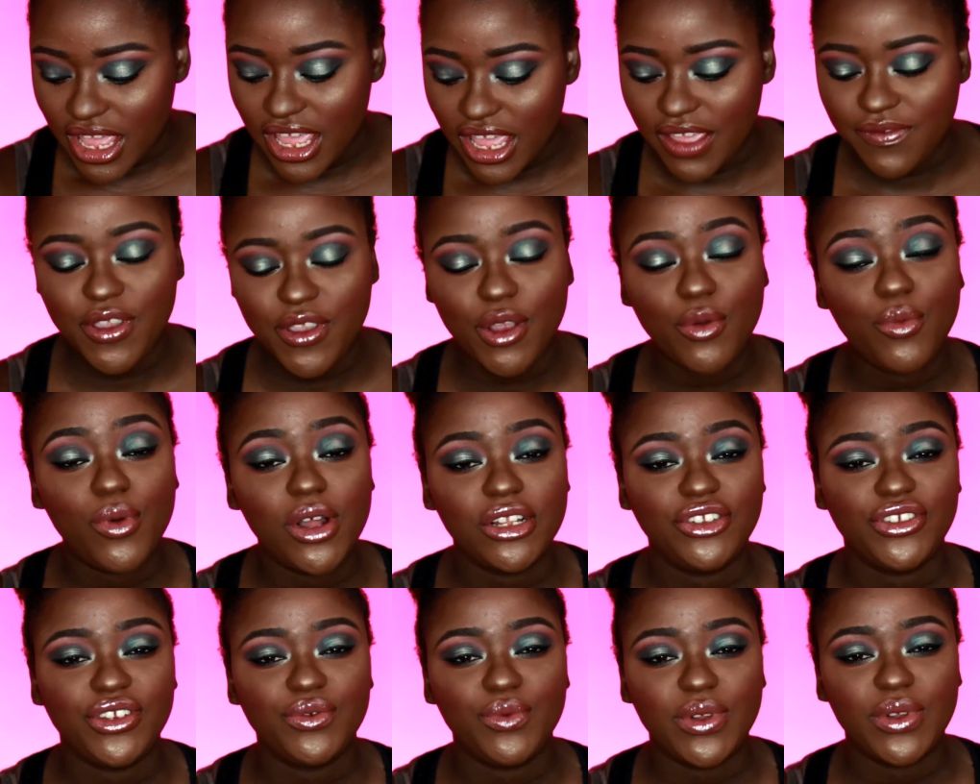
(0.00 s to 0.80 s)
If you're
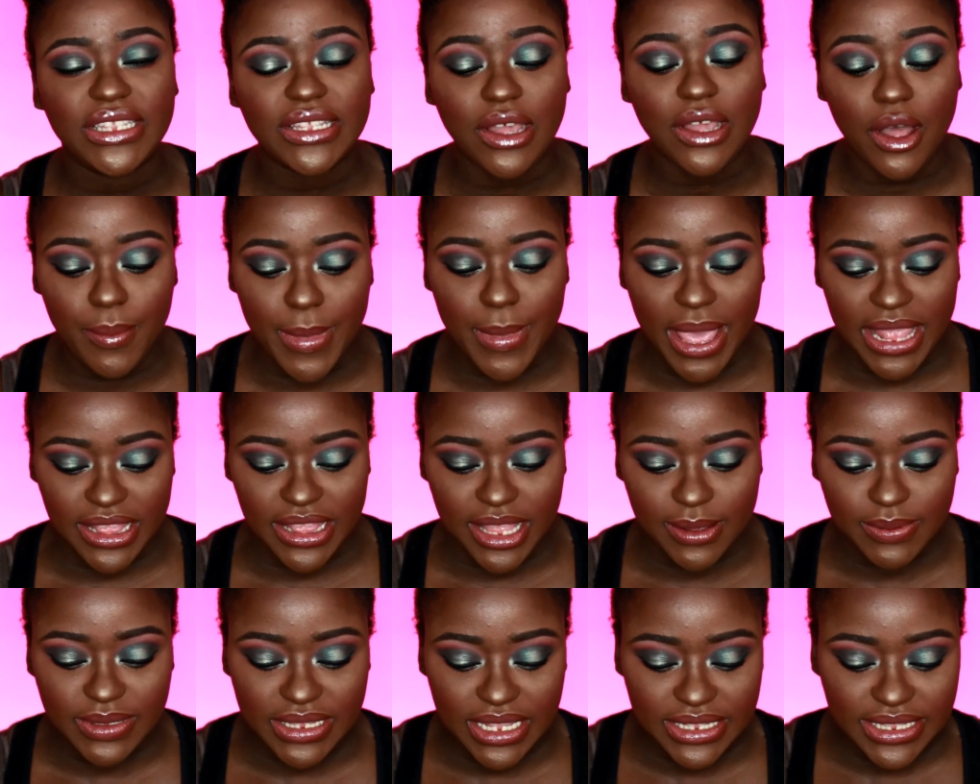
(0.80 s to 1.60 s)
wondering what's on my
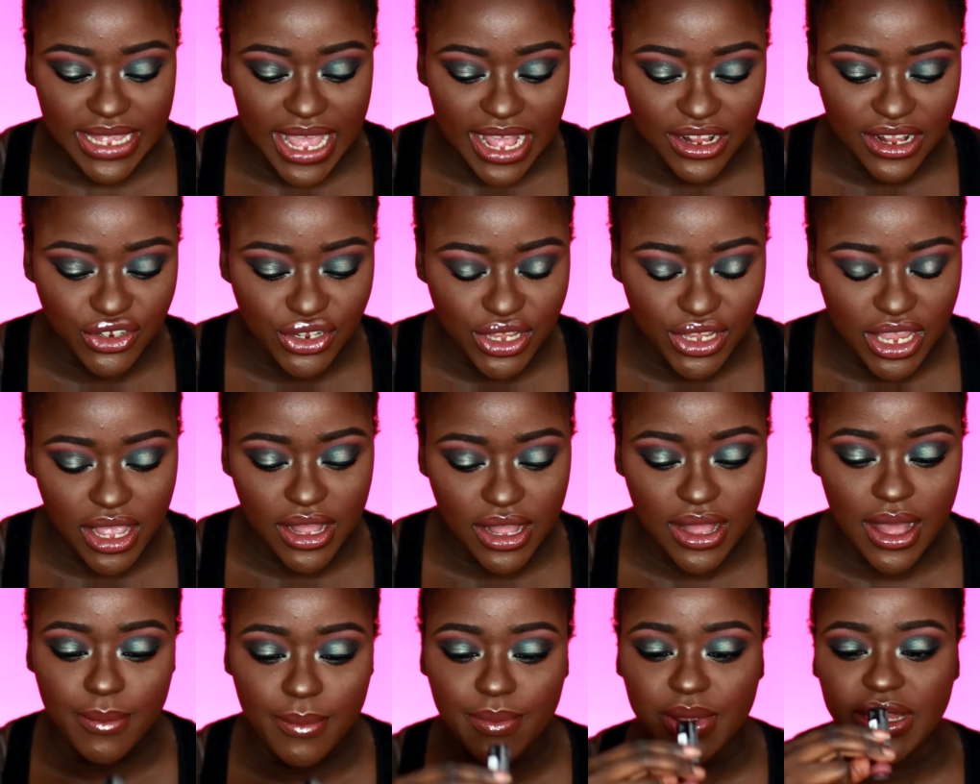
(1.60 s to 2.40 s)
lips, it's actually
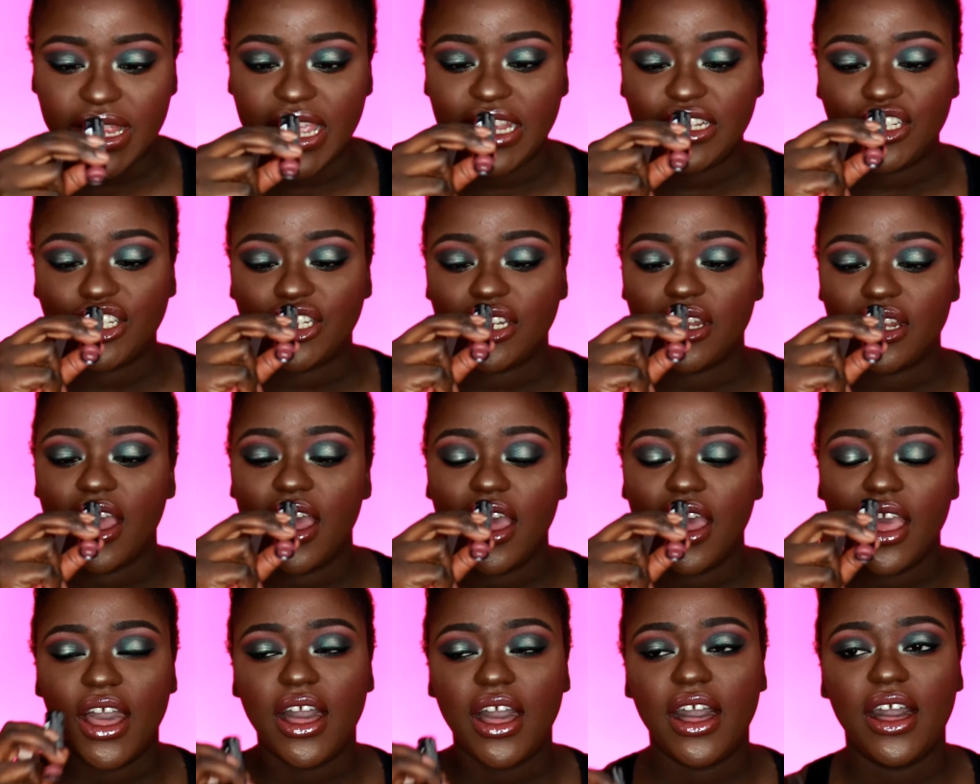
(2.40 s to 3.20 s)
a combination
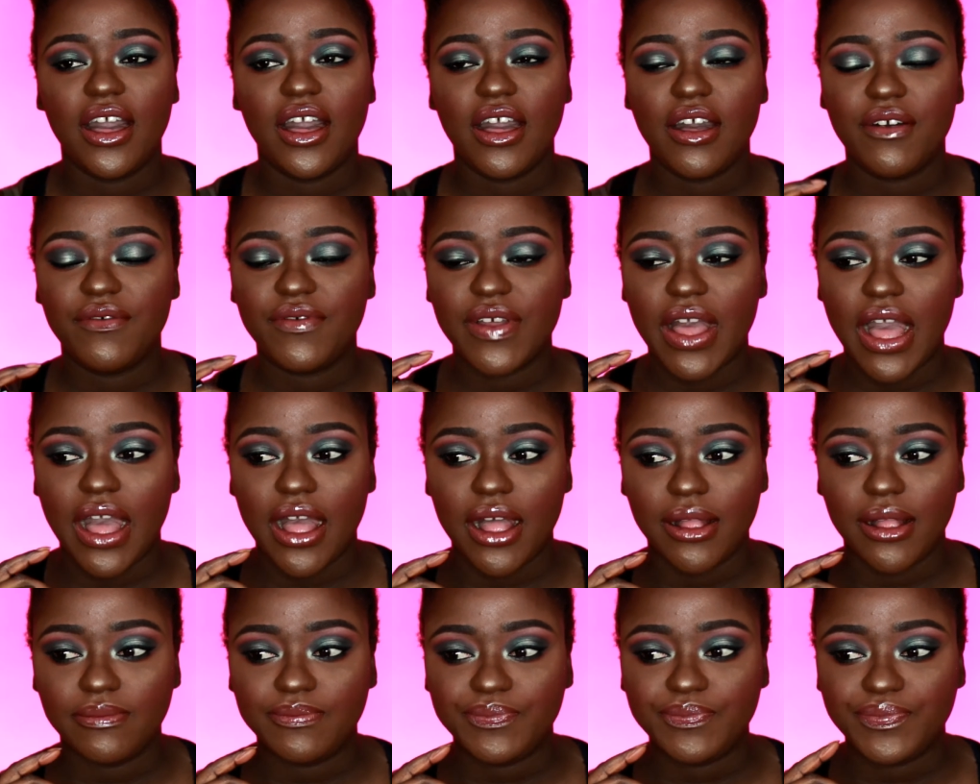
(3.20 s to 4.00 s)
of
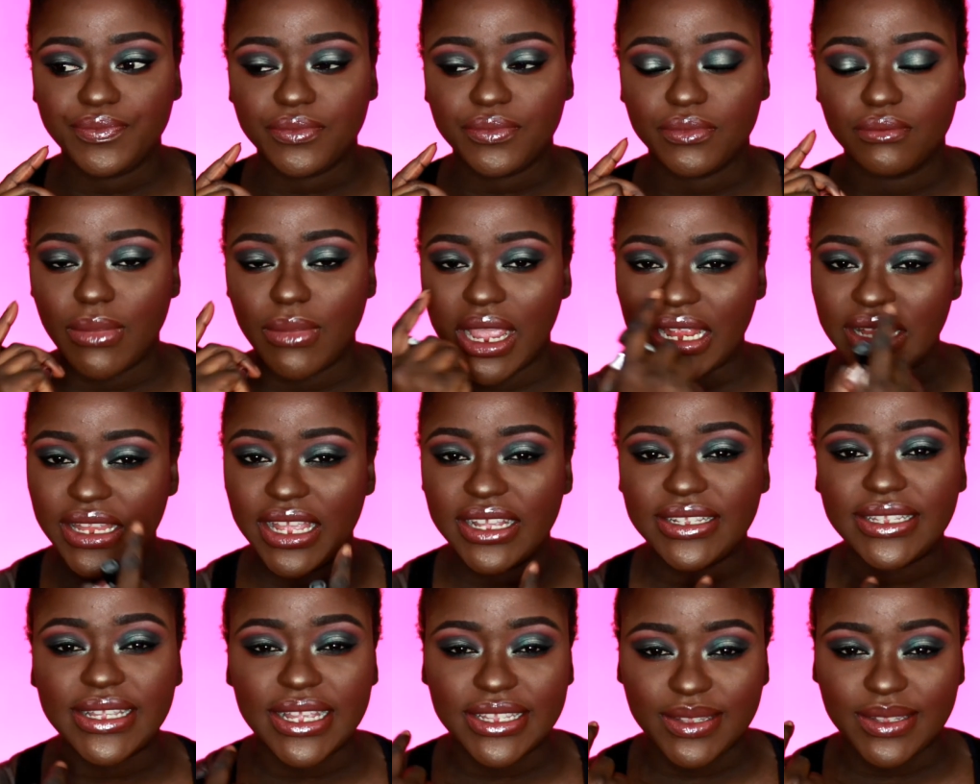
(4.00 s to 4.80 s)
my
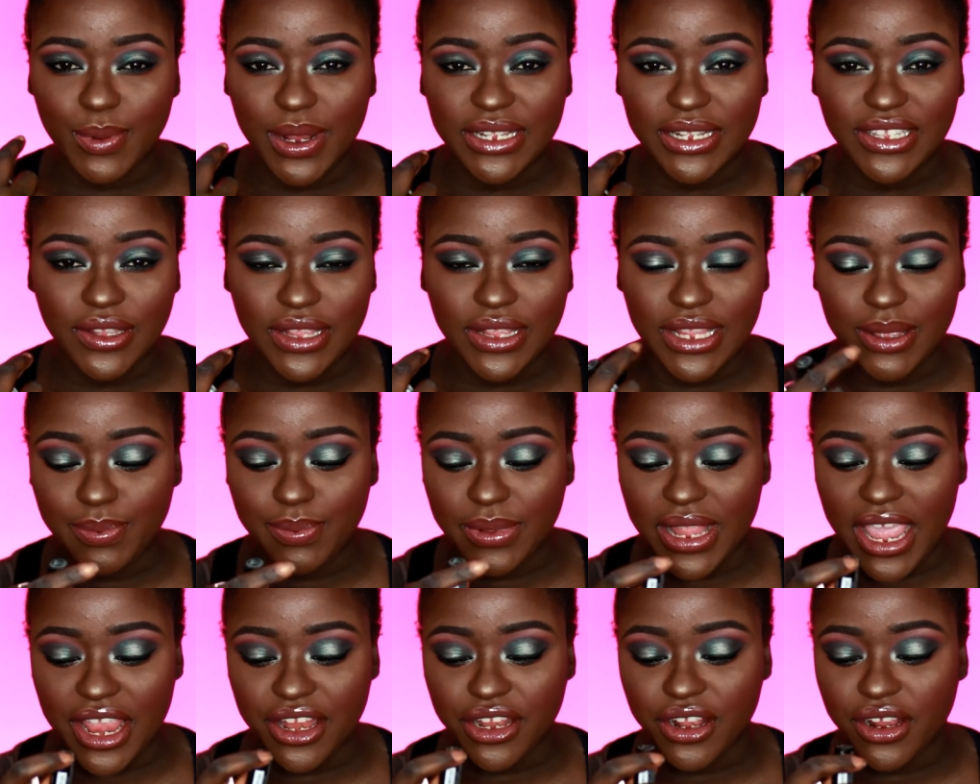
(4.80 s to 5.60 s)
NYX Expresso lip
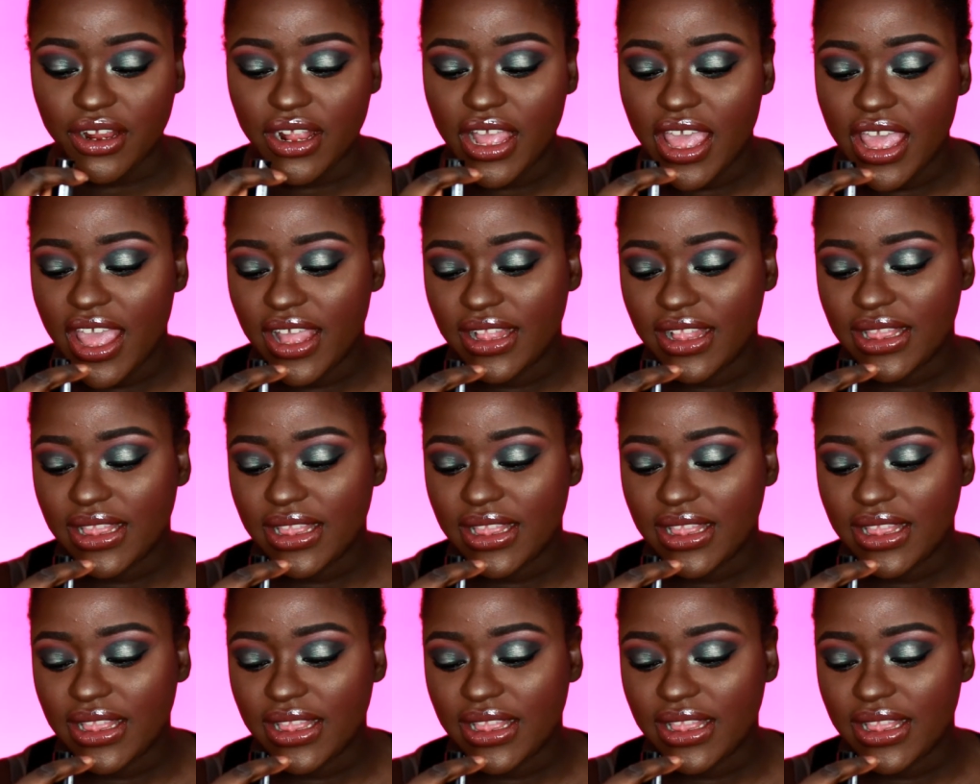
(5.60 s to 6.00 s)
liner.